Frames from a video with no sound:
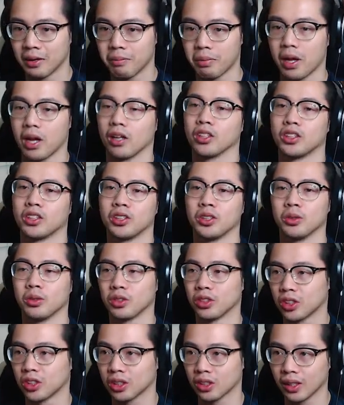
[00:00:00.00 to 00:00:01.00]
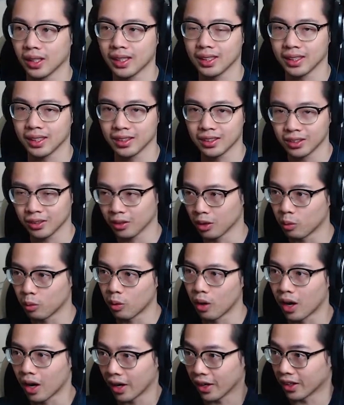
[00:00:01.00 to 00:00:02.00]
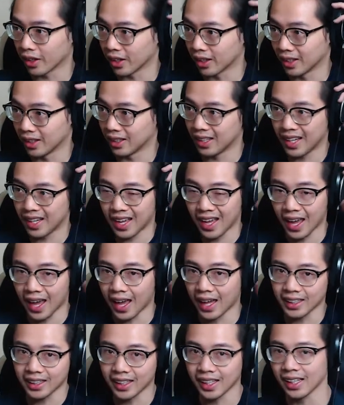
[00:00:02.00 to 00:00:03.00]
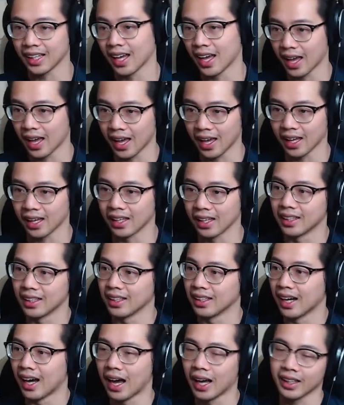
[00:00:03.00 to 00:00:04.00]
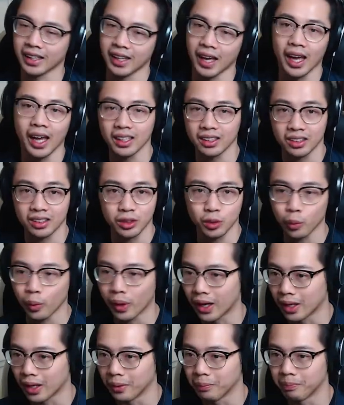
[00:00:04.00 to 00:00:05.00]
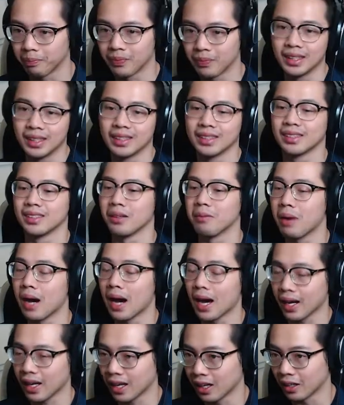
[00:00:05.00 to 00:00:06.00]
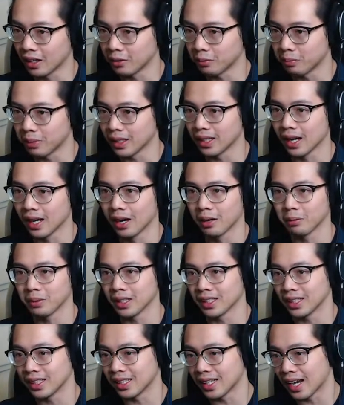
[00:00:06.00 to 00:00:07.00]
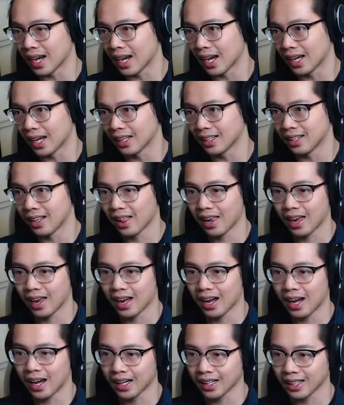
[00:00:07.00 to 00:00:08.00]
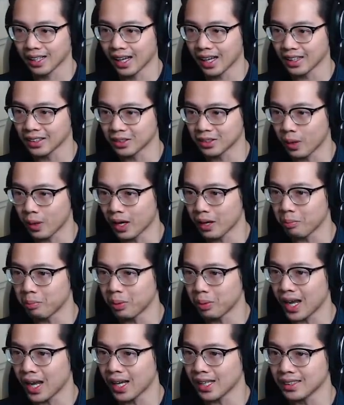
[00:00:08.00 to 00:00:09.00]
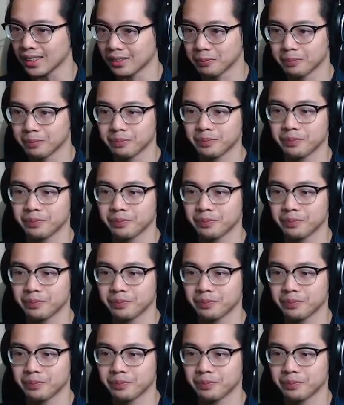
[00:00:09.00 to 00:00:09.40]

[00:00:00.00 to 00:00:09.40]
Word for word: Parachute straight into the water. AKA, I can't swim. Somebody help me. I'm gonna die. I can't swim, please.